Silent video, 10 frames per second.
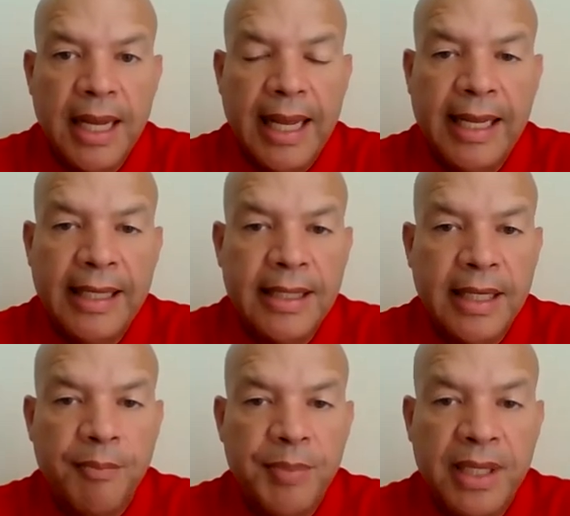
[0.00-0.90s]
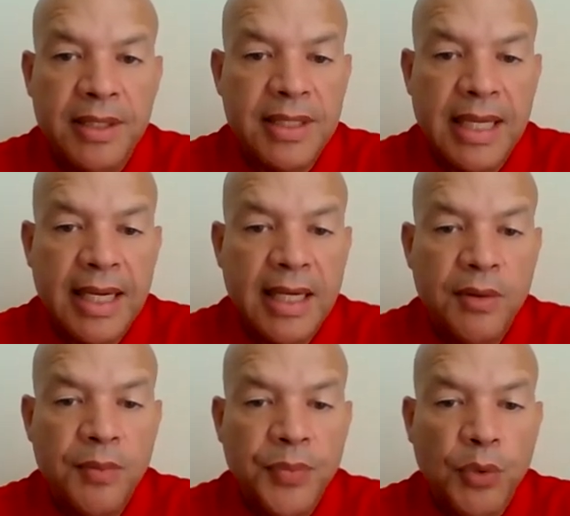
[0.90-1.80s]
And because
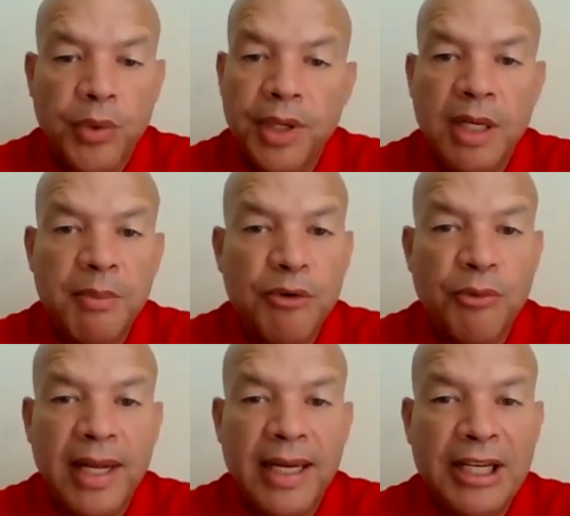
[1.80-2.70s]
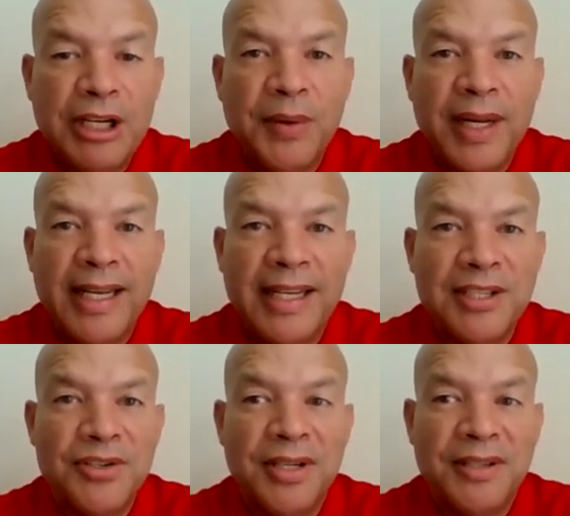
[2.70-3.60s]
now we're going to be ready to go ahead and
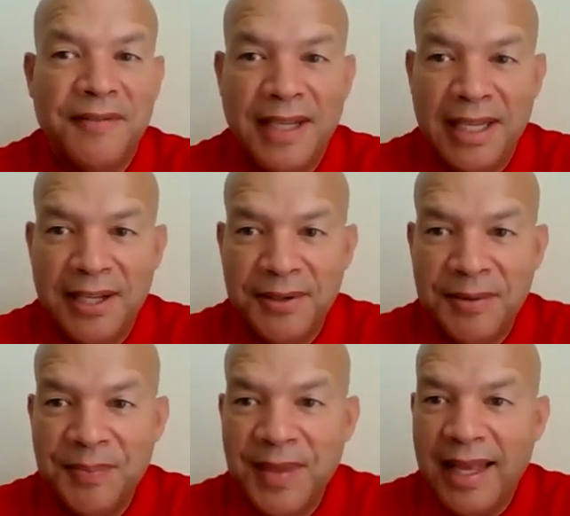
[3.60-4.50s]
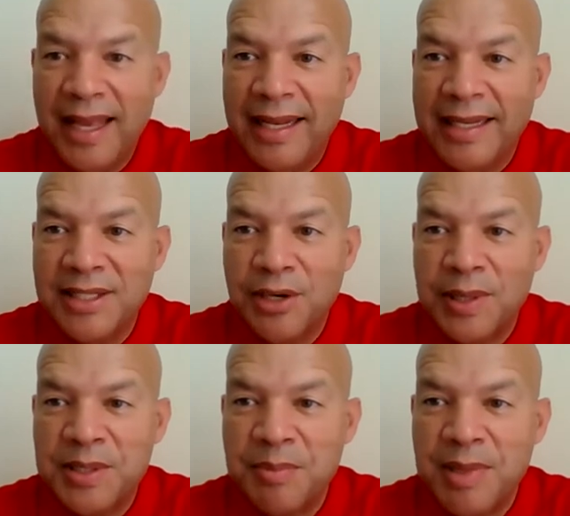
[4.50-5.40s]
start the video, and it's
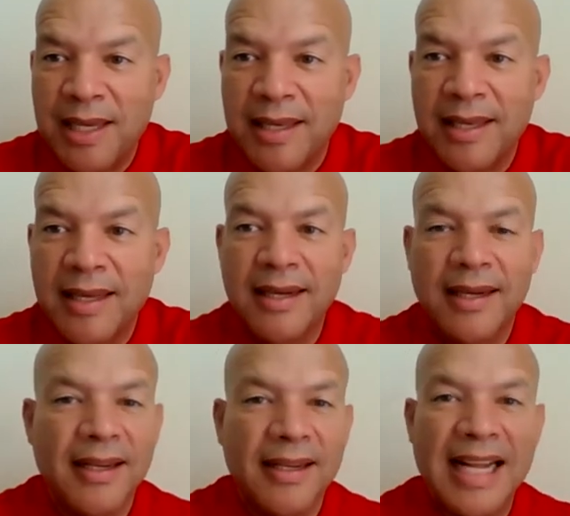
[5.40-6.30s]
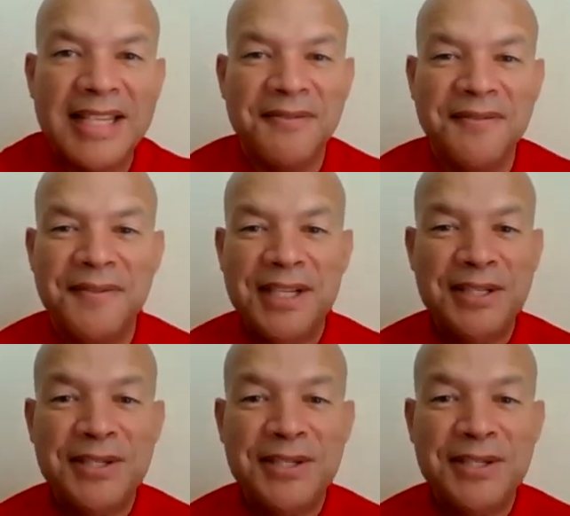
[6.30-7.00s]
going to be lots of fun.